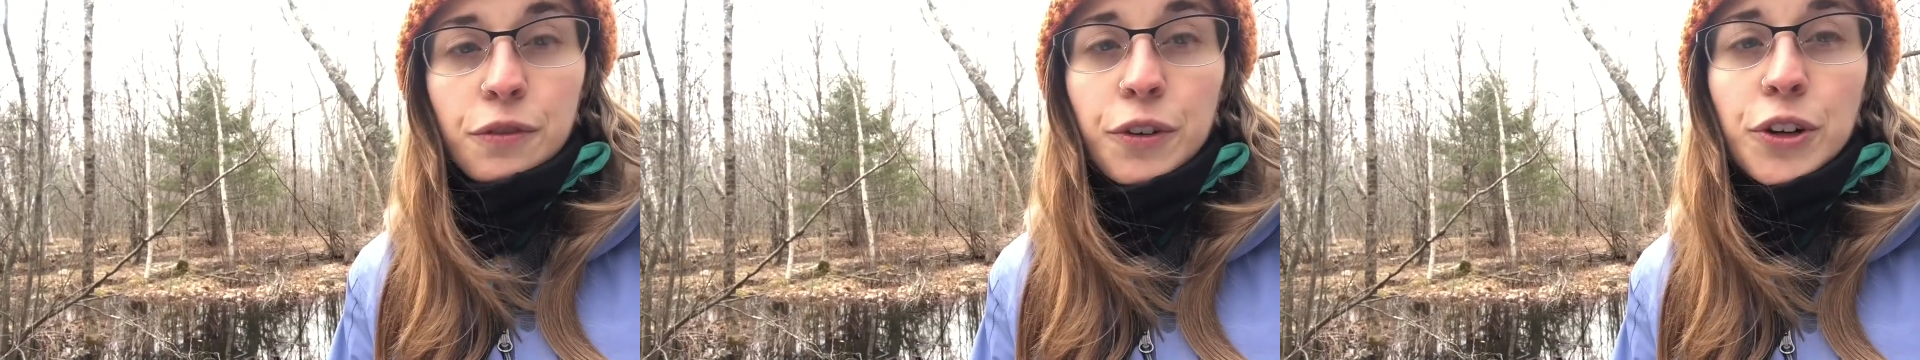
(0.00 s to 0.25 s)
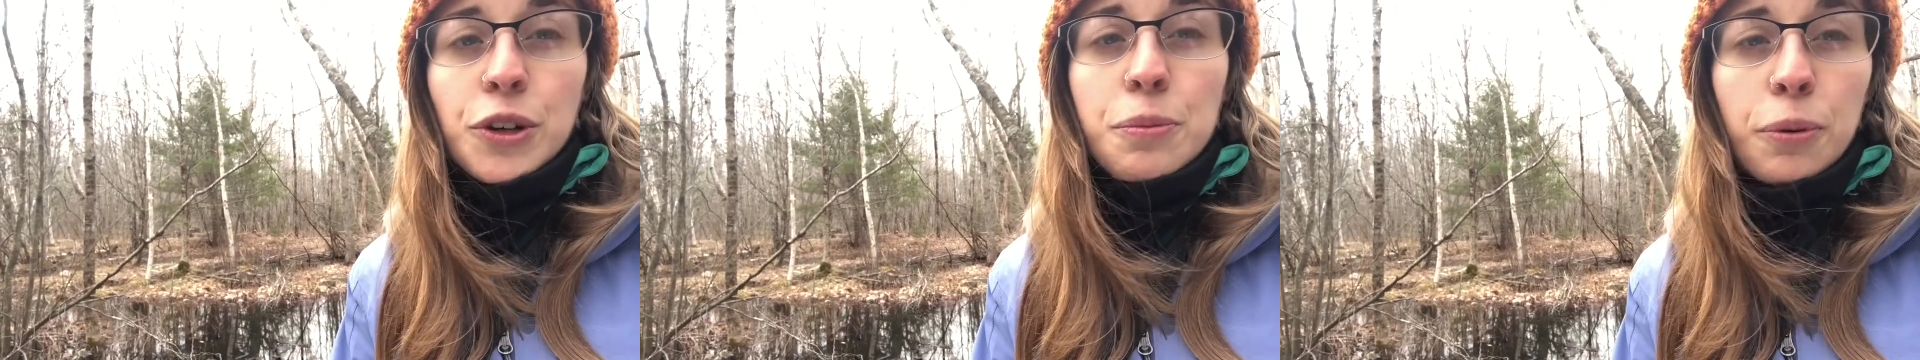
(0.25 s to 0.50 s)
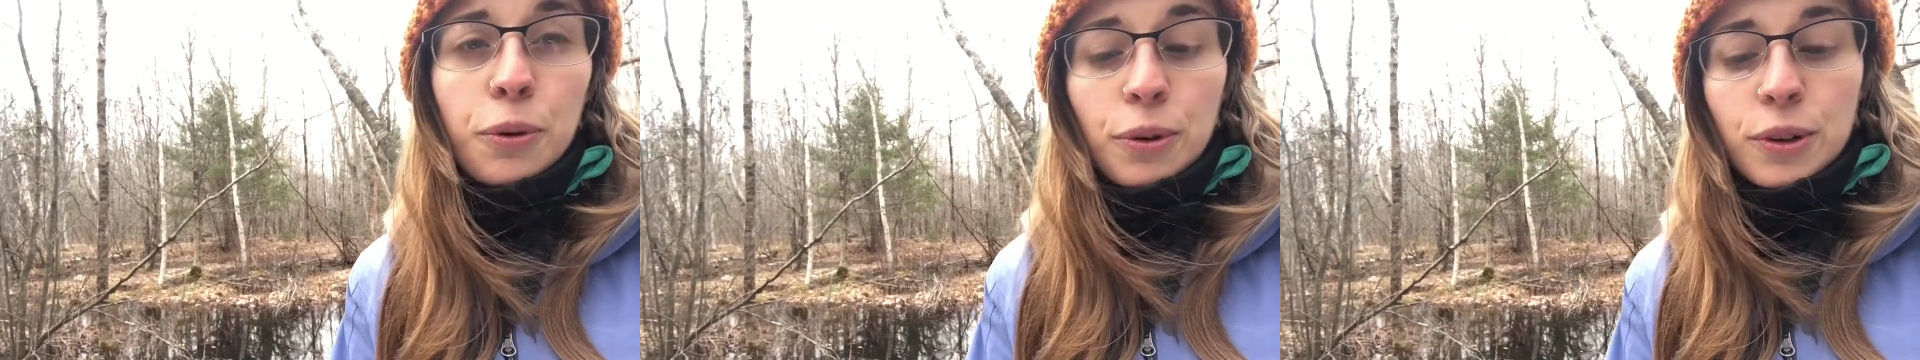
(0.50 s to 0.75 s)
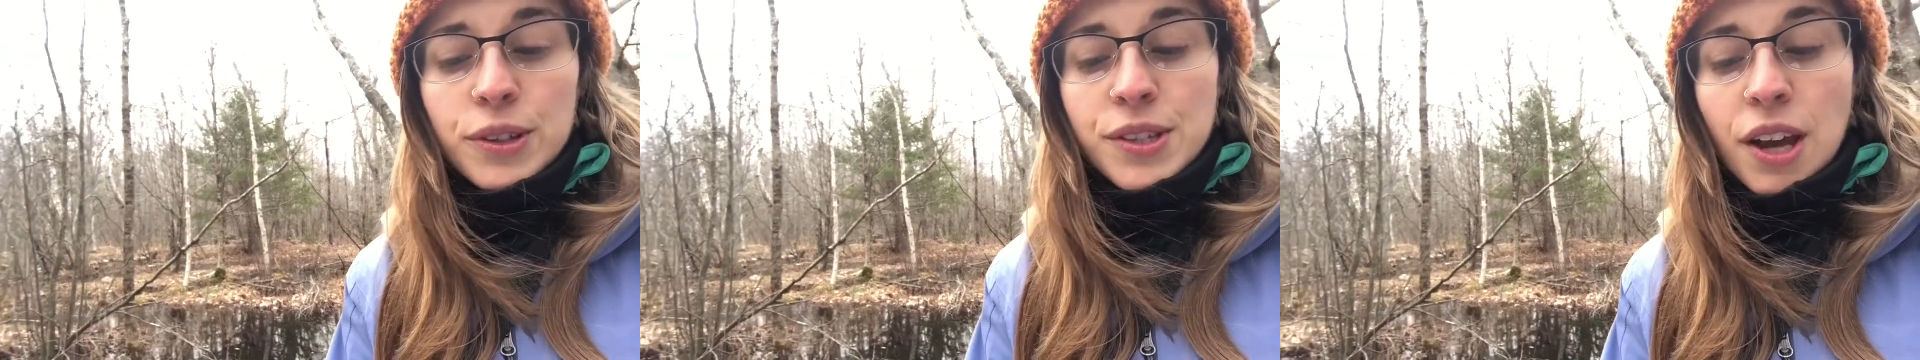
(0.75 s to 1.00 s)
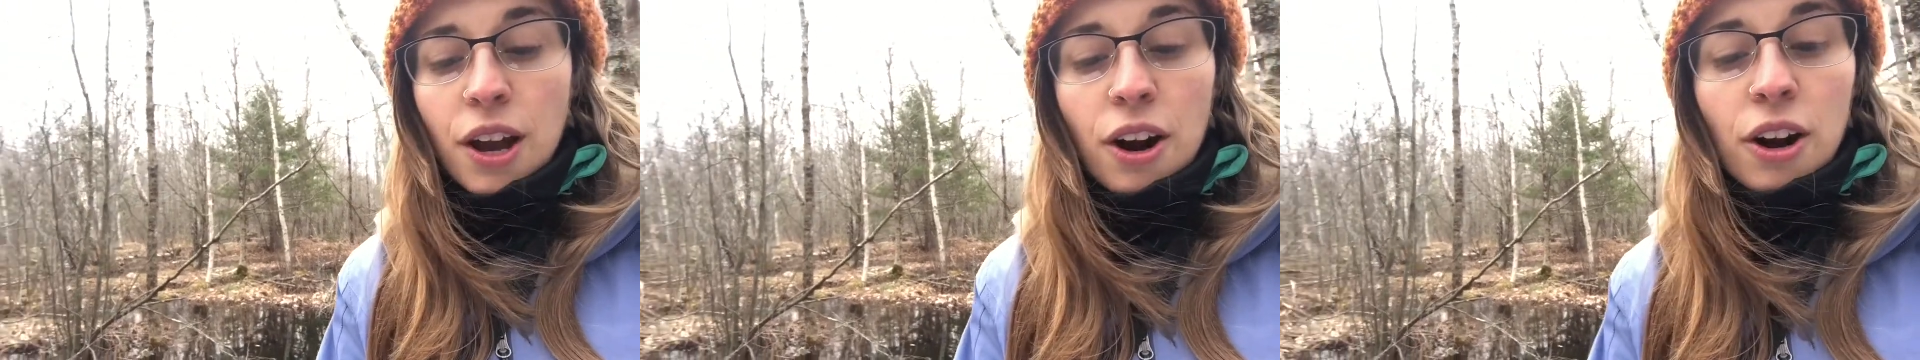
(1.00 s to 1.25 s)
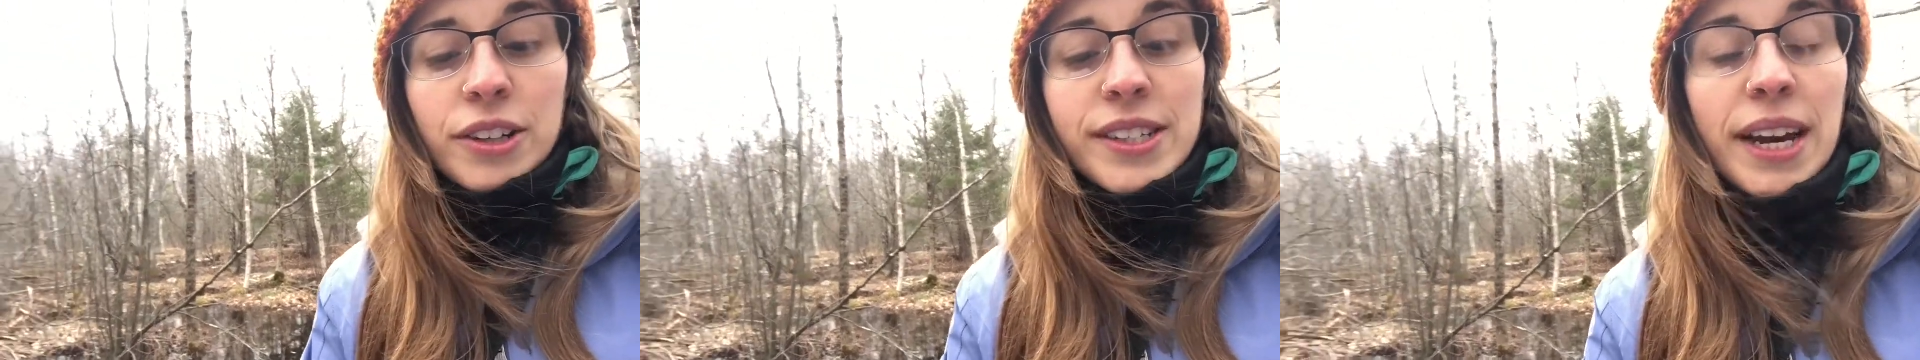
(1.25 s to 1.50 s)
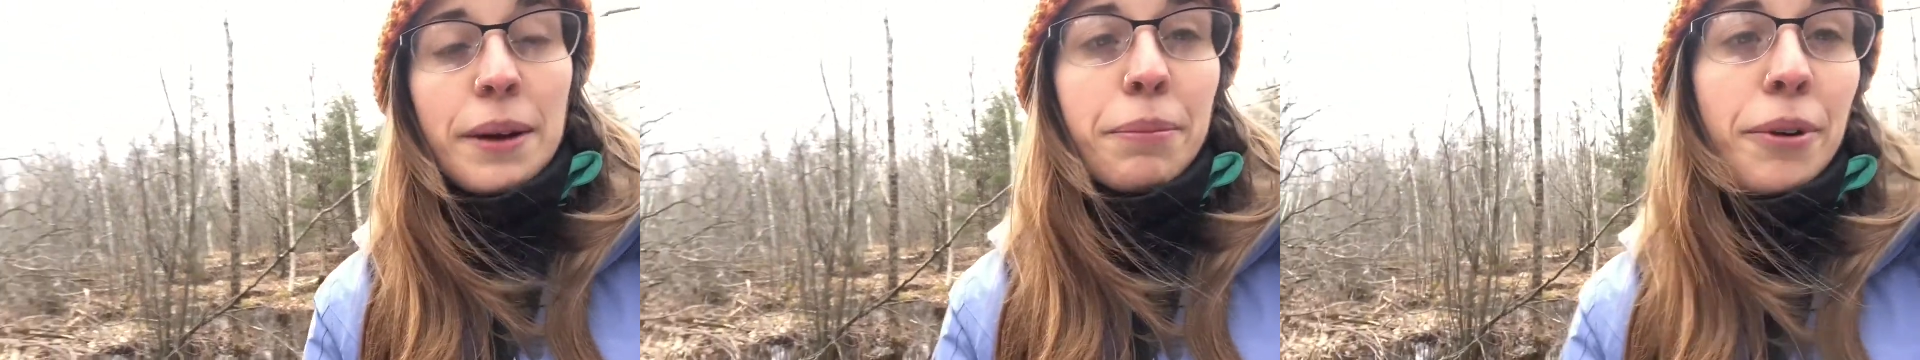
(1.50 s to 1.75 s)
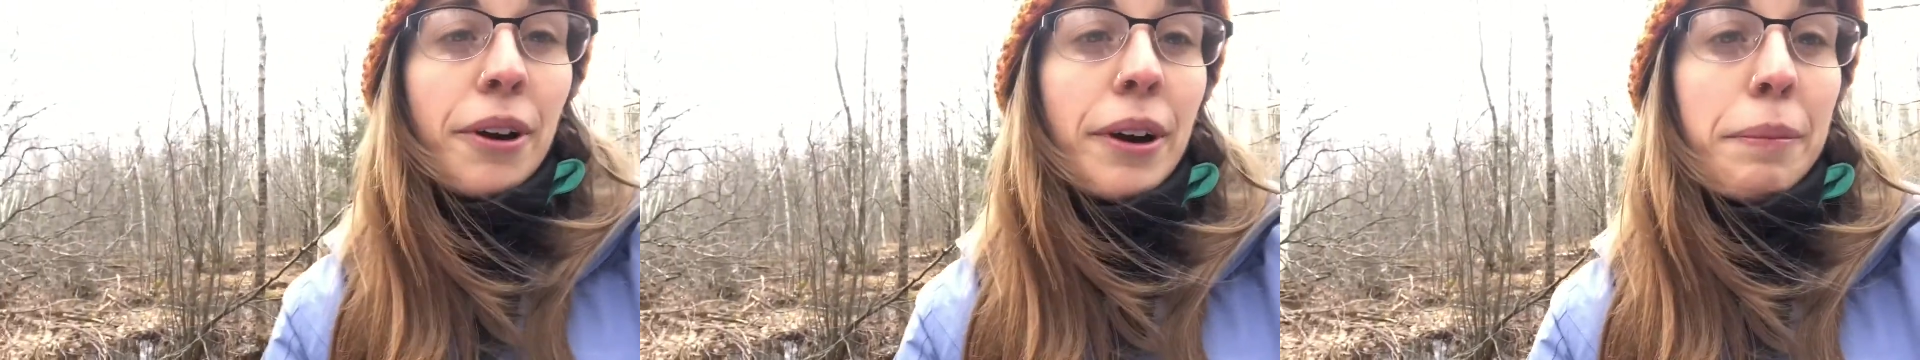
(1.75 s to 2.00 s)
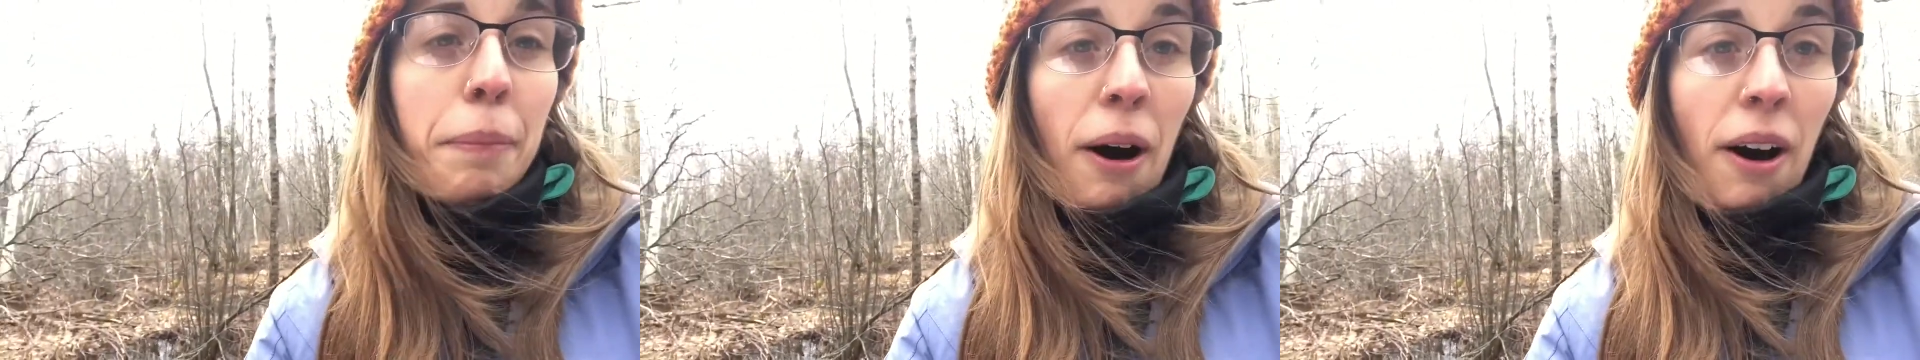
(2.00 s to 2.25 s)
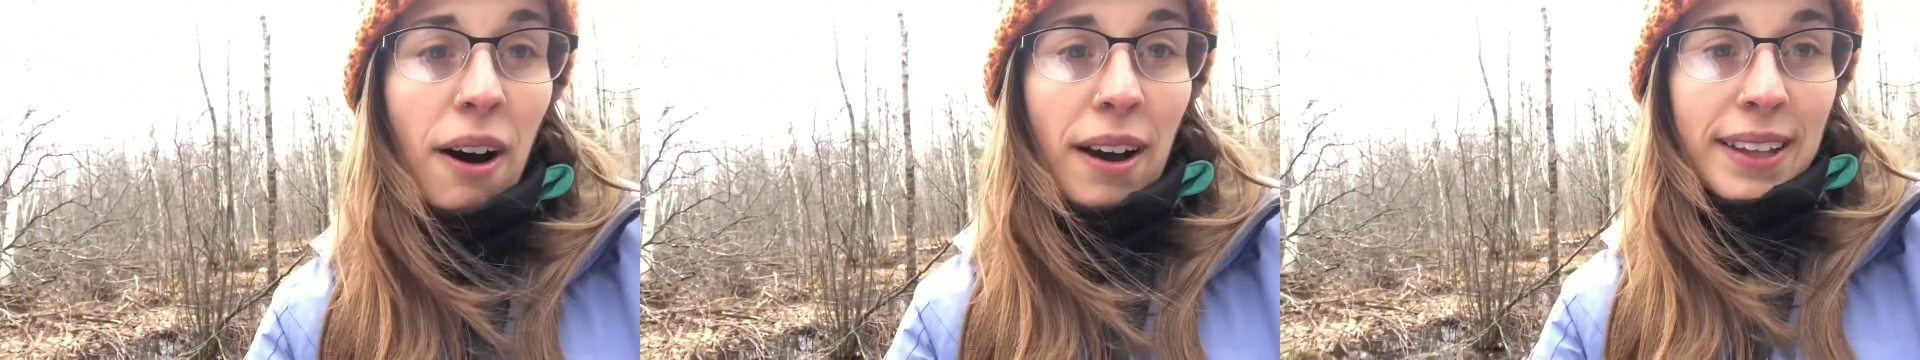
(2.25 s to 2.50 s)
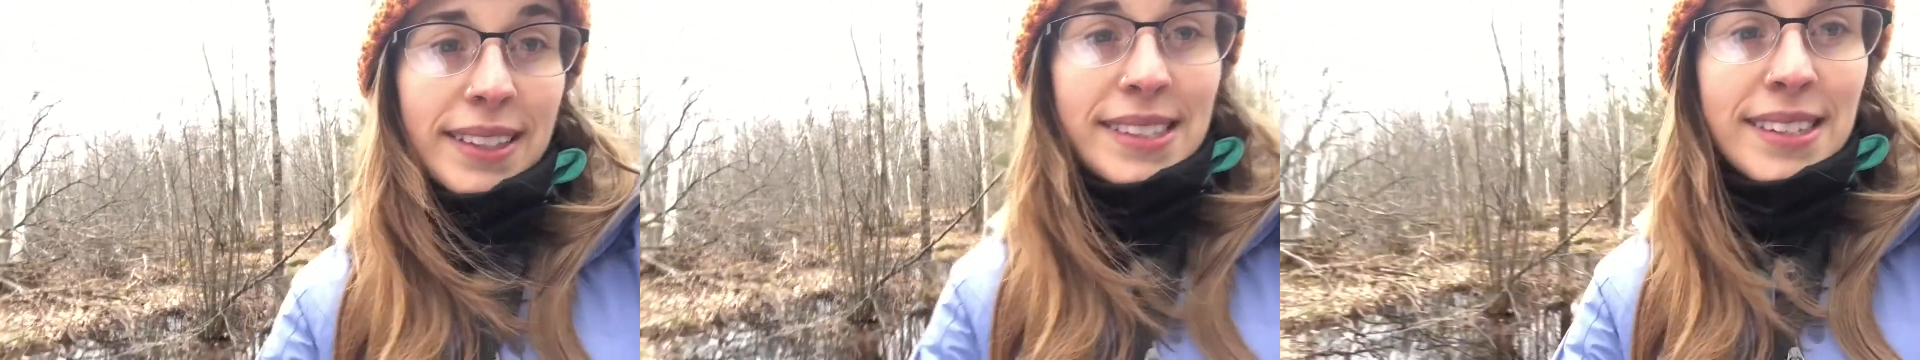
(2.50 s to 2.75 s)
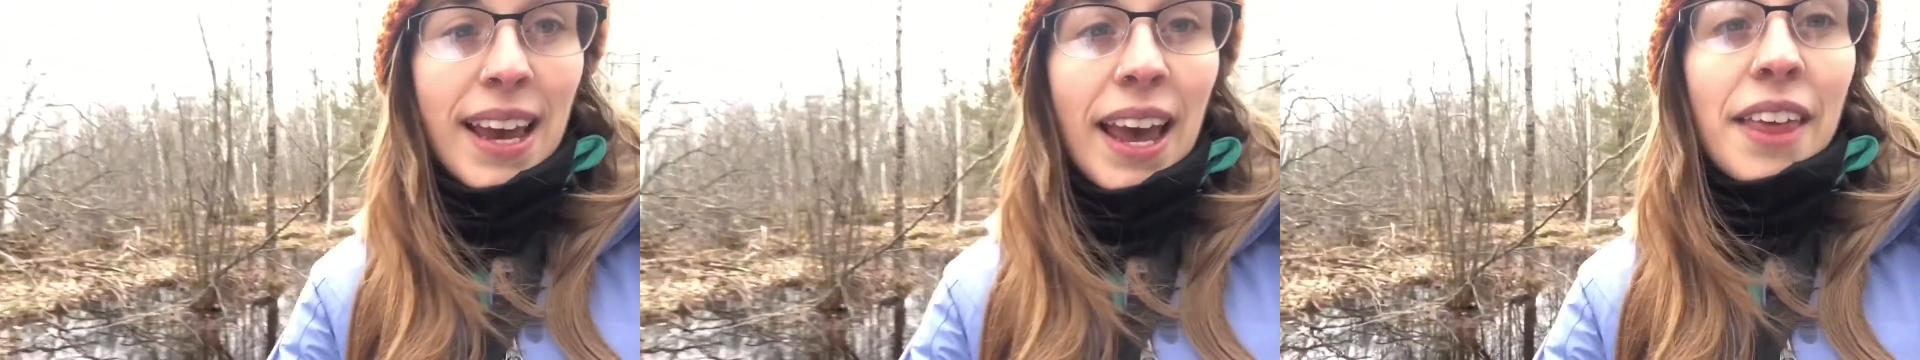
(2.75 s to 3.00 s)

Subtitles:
vernal pools are temporary ponds